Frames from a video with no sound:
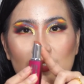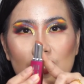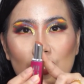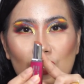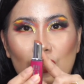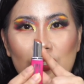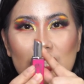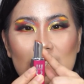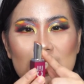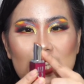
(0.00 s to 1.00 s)
you know,
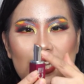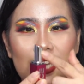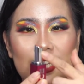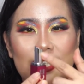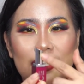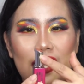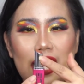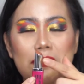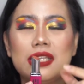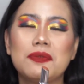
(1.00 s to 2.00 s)
hindi siya nag...
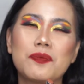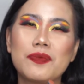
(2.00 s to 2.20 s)
I mean,